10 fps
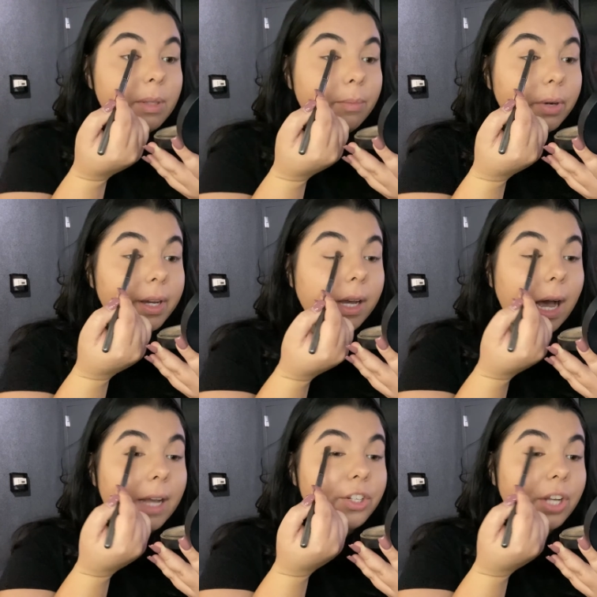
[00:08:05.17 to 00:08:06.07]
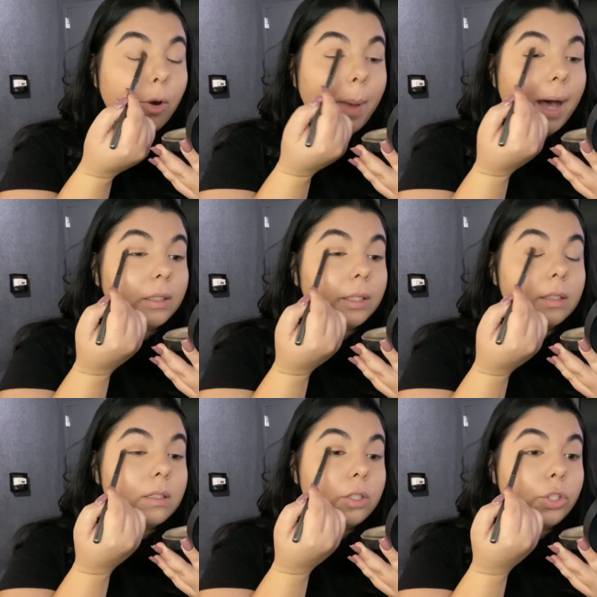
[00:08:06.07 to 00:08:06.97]
to bring eyeshadow
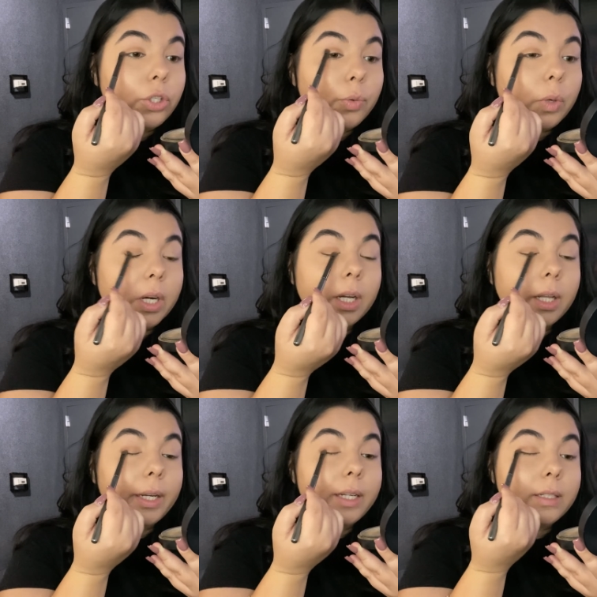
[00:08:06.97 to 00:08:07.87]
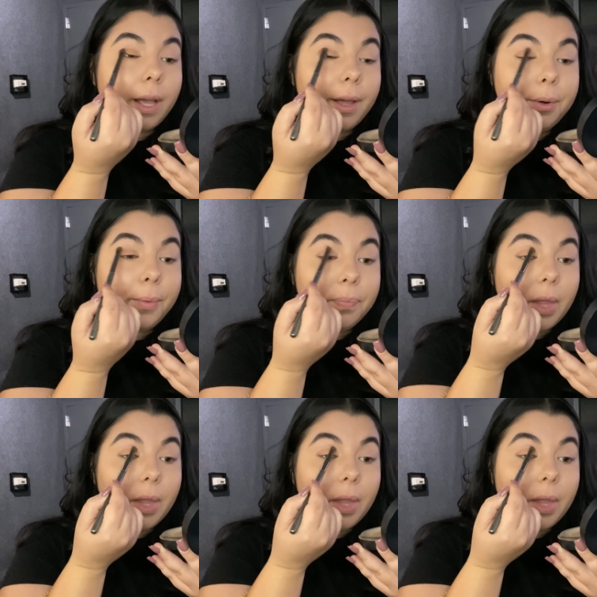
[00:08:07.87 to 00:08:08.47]
palettes to work. Like I said,